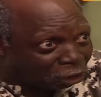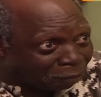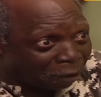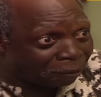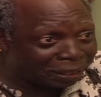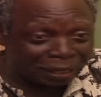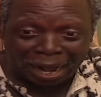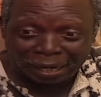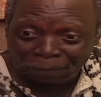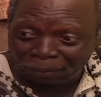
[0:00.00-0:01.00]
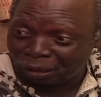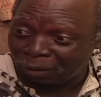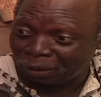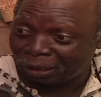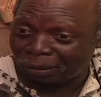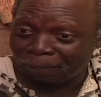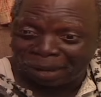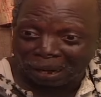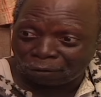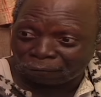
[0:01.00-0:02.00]
this man where they carry big
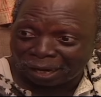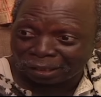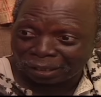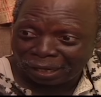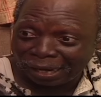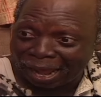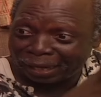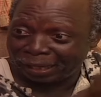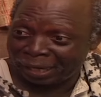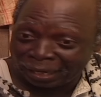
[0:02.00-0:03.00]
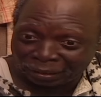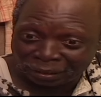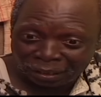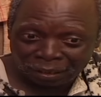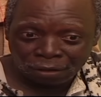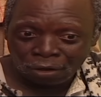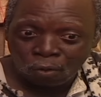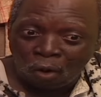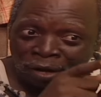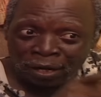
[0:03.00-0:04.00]
bag of rice. Like 8.
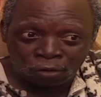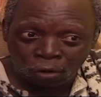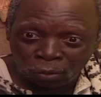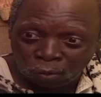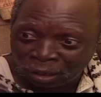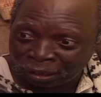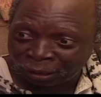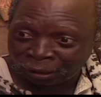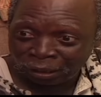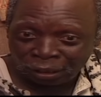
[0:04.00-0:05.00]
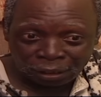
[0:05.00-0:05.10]
One day go be one day.